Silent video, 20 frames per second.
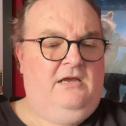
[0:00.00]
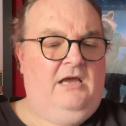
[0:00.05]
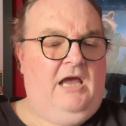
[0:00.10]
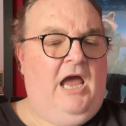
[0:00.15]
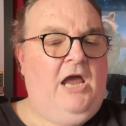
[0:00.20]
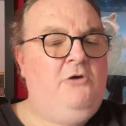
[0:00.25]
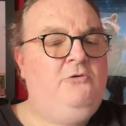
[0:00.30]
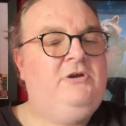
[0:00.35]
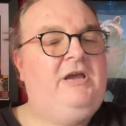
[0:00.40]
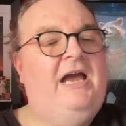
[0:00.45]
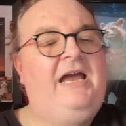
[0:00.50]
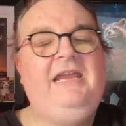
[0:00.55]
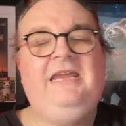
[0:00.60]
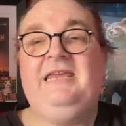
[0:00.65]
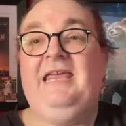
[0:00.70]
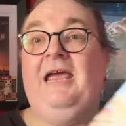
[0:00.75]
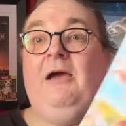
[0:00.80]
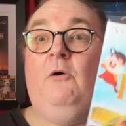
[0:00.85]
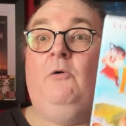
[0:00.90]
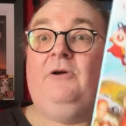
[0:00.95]
Okay,
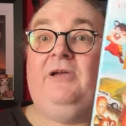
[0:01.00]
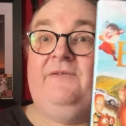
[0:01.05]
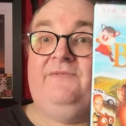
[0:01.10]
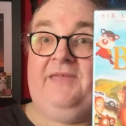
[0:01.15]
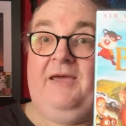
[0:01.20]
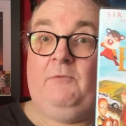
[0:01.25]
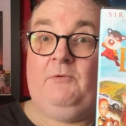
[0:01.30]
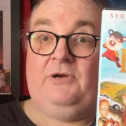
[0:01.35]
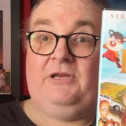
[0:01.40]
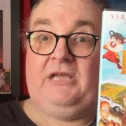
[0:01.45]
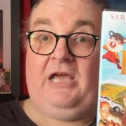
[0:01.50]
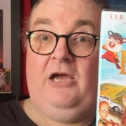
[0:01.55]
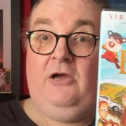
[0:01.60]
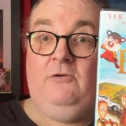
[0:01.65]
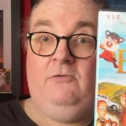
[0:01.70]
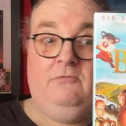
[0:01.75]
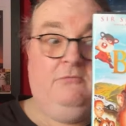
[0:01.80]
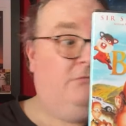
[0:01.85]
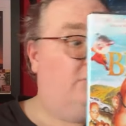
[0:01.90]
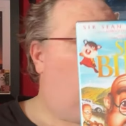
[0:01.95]
yeah, I'll give that one a go.
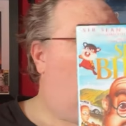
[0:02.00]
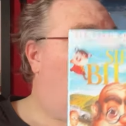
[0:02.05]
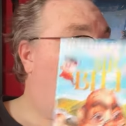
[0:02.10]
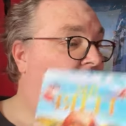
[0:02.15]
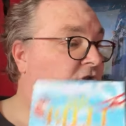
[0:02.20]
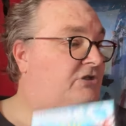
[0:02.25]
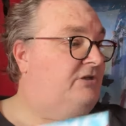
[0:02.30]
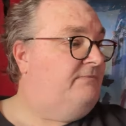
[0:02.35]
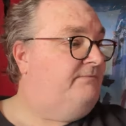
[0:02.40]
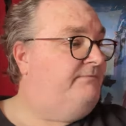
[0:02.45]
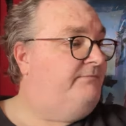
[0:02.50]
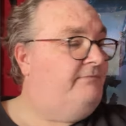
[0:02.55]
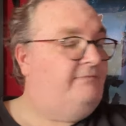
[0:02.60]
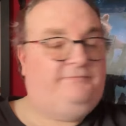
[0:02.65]
Awesome.